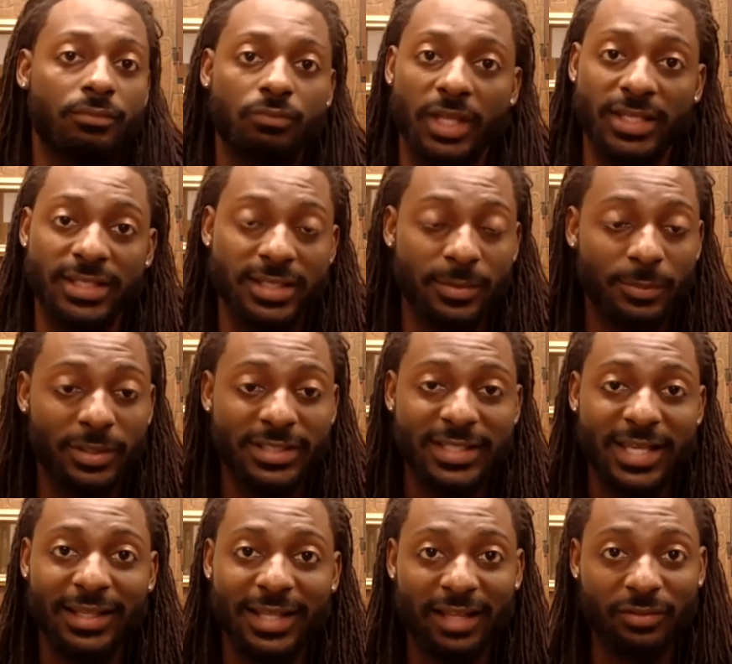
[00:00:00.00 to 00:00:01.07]
As simple as
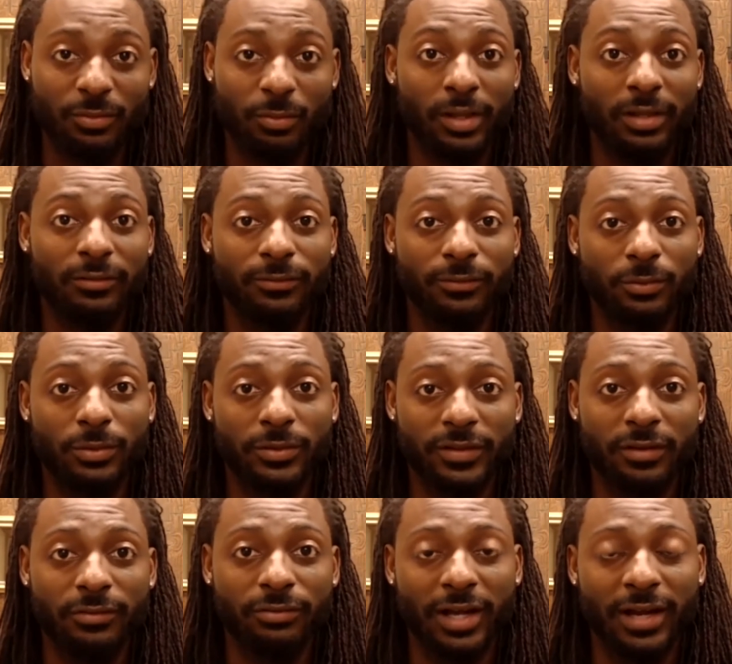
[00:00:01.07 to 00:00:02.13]
that. That's what full
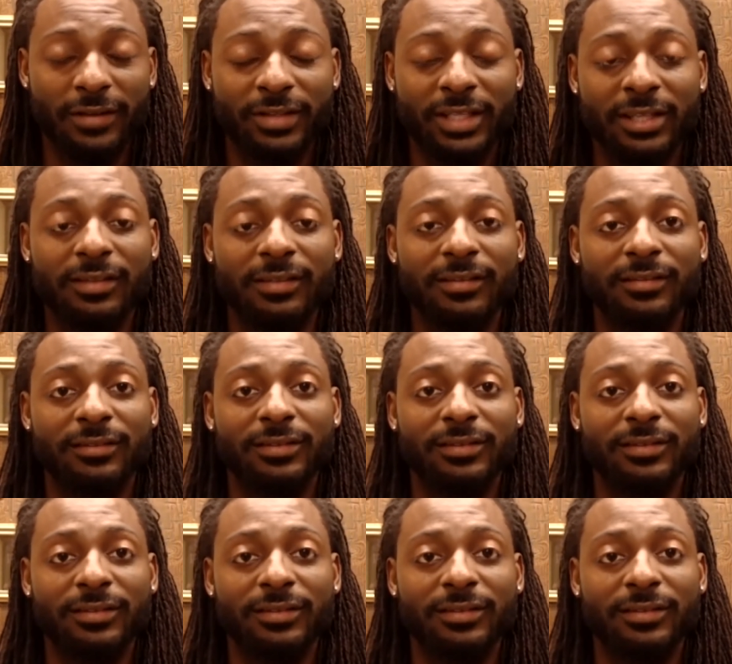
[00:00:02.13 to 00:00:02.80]
self-driving is.